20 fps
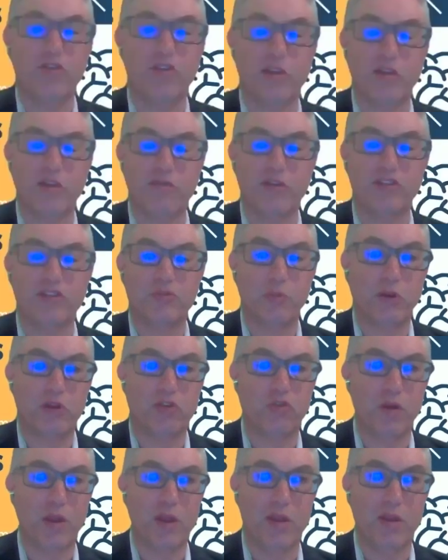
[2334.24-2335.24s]
there's a difference
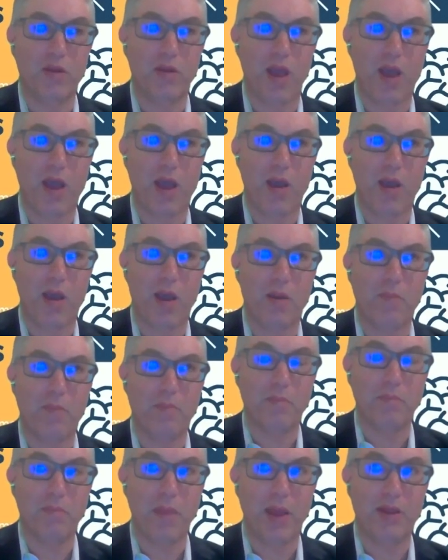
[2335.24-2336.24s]
between
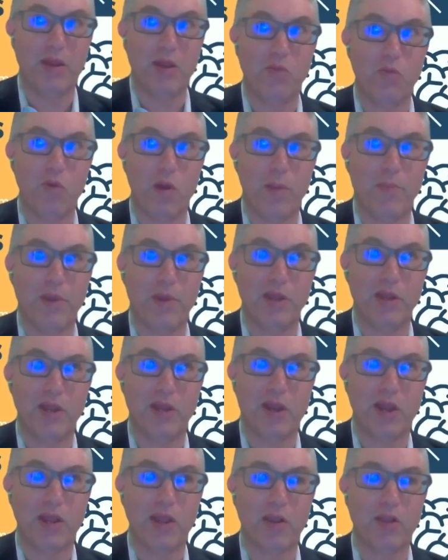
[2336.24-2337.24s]
men and women?
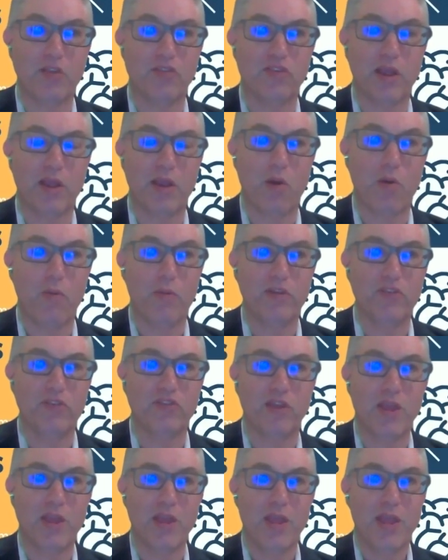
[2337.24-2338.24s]
And because I
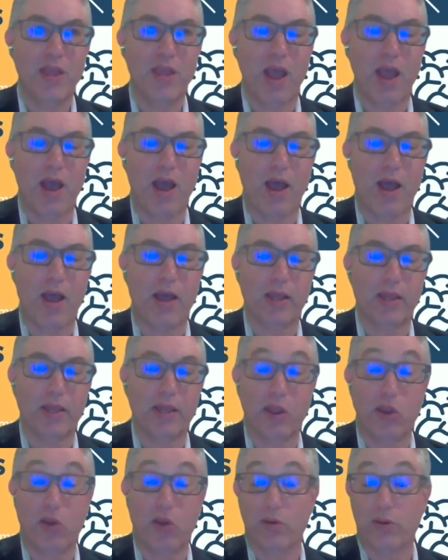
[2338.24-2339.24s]
always
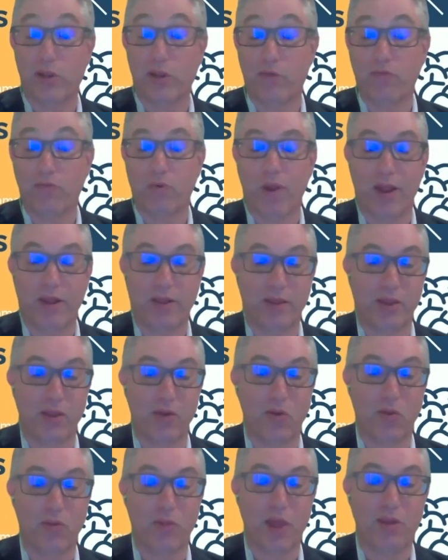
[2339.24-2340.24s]
hear, and I've read,
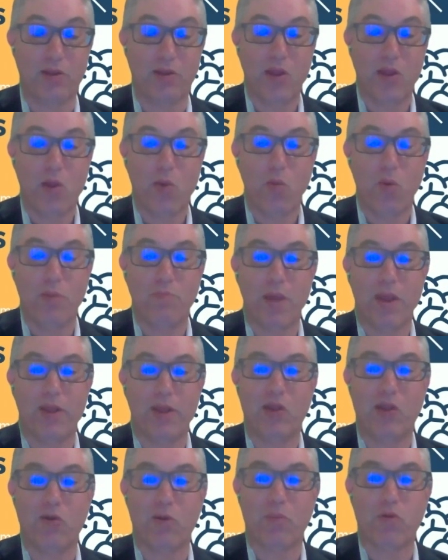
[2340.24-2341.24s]
that when men
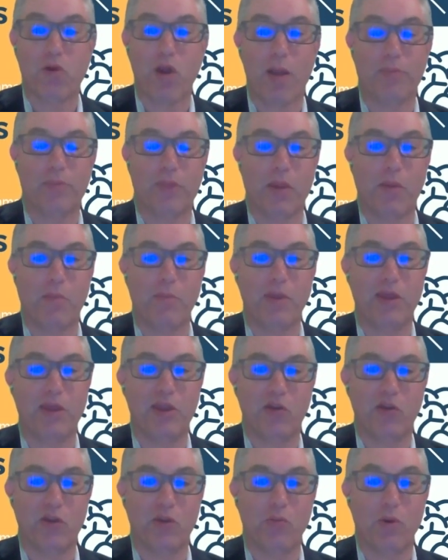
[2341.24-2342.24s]
hear a problem, they
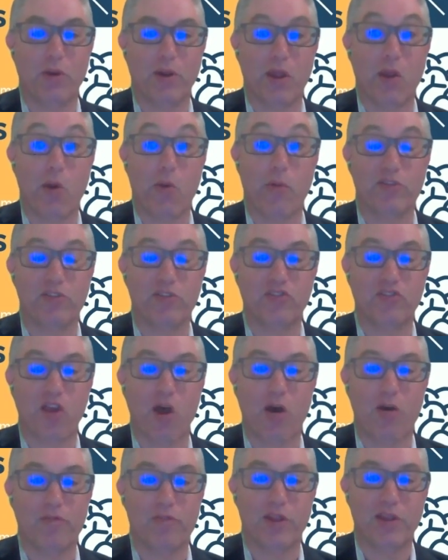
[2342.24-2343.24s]
immediately want to go and
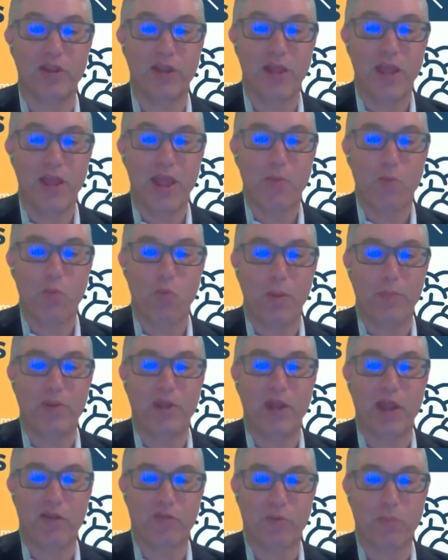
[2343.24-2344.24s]
solve it. Women
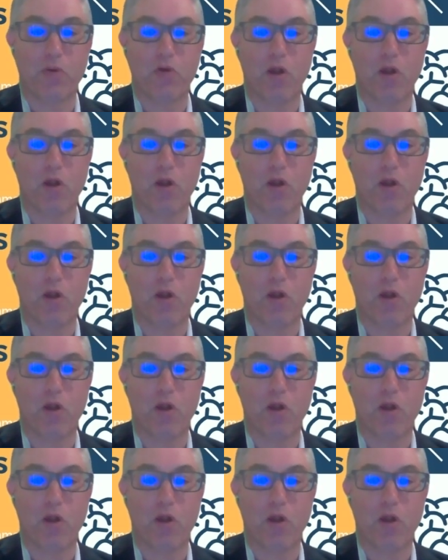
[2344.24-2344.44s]
have a